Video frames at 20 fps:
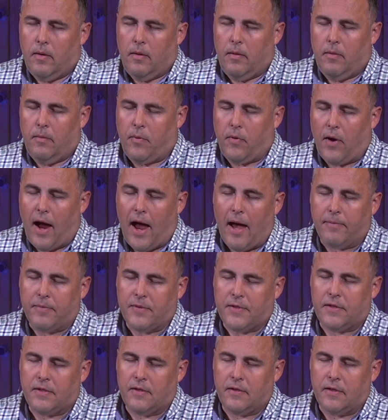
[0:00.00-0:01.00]

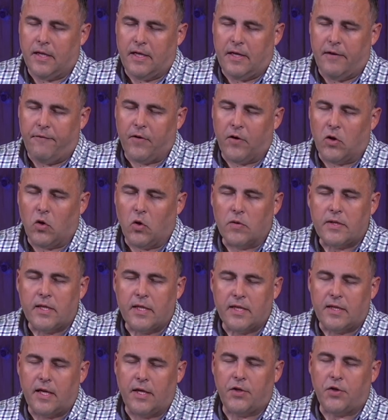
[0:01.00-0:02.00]
Perhaps the difficulties
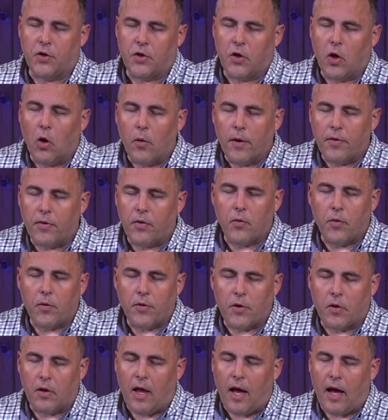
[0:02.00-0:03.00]
that you're going through in
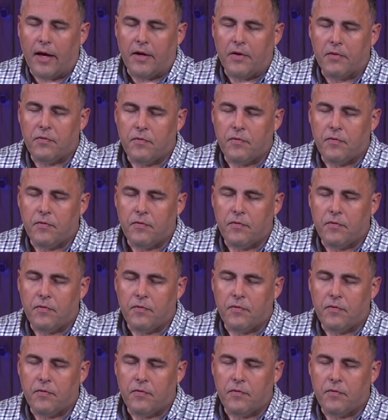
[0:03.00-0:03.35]
your life